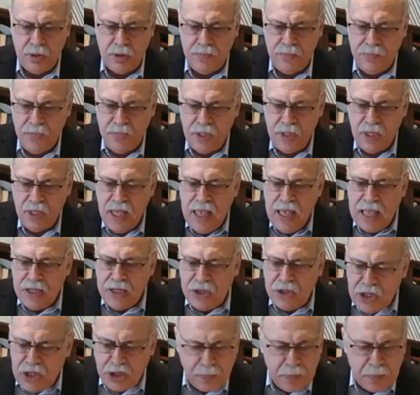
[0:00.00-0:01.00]
And just
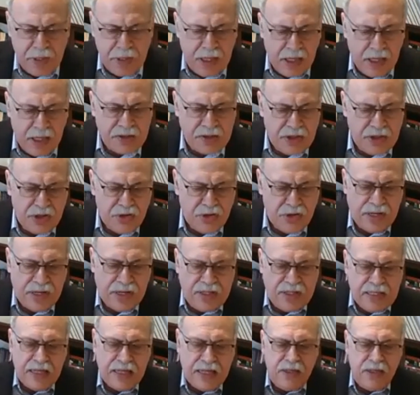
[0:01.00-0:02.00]
because this
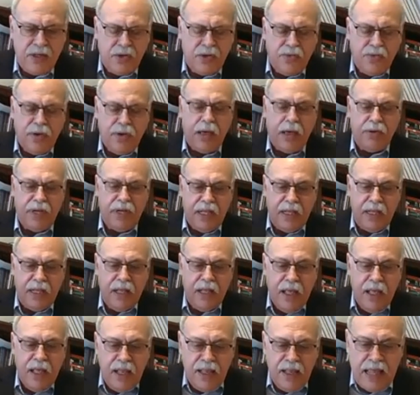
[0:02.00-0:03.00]
transcendent grounding
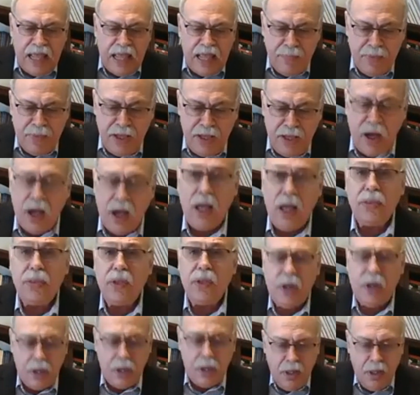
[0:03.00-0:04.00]
lay beyond the